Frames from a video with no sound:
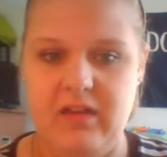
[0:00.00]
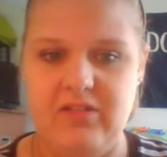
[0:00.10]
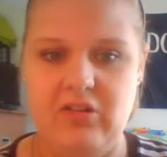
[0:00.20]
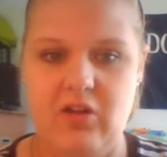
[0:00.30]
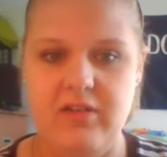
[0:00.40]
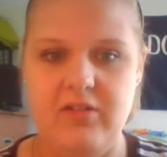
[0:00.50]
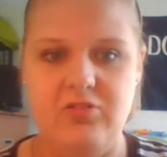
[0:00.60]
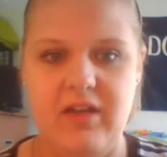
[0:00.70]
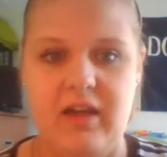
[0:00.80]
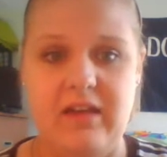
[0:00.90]
as long as
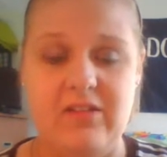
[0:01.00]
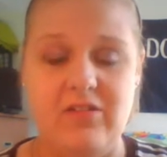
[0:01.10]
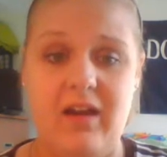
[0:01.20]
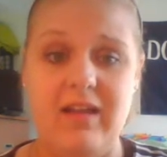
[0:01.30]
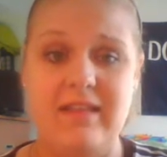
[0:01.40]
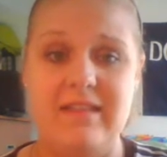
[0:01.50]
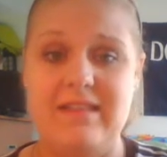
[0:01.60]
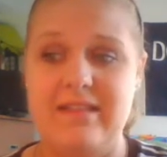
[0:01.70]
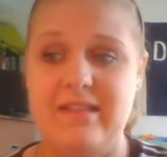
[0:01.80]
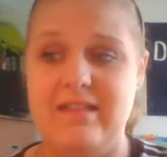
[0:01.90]
your diet is not
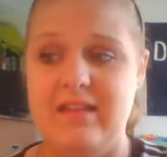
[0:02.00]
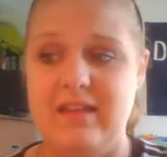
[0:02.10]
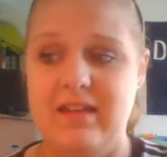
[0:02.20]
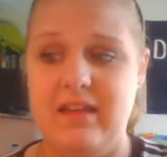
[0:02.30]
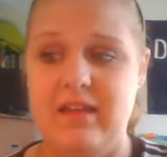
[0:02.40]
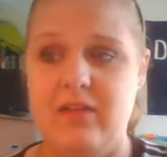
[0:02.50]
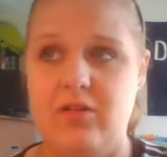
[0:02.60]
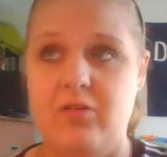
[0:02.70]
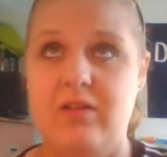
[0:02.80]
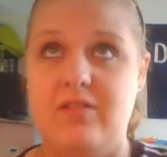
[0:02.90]
consistent
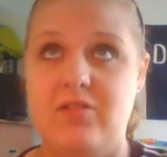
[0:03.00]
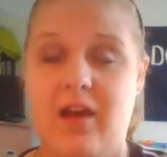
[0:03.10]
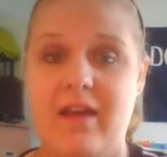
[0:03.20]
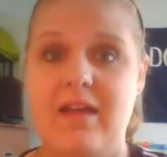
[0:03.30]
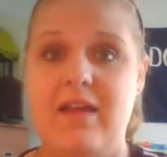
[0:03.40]
or is not